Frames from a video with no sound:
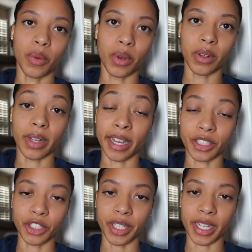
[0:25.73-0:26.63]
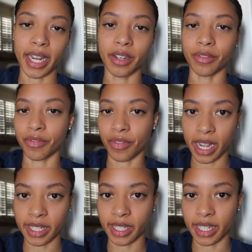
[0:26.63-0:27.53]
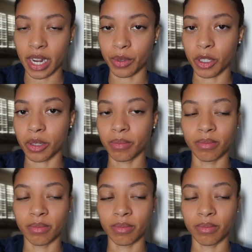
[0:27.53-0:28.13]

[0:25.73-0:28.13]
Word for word: Well, actually, I didn't find it, I was